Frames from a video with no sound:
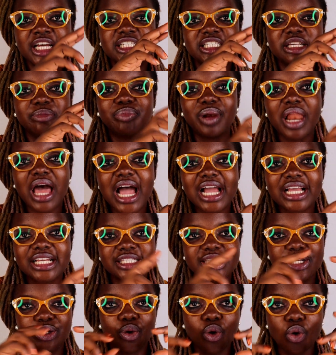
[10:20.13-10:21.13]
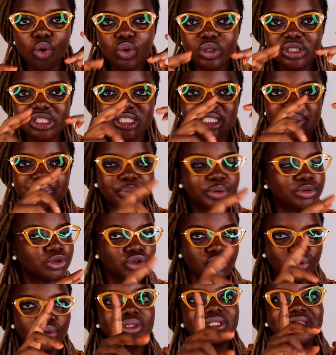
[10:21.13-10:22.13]
Is it black, is it gold, is
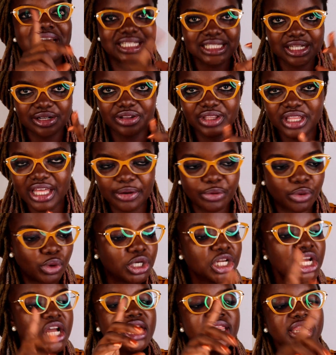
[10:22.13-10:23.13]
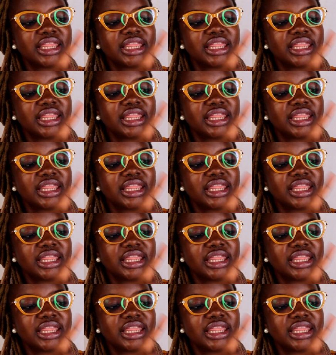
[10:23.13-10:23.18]
it that's another one.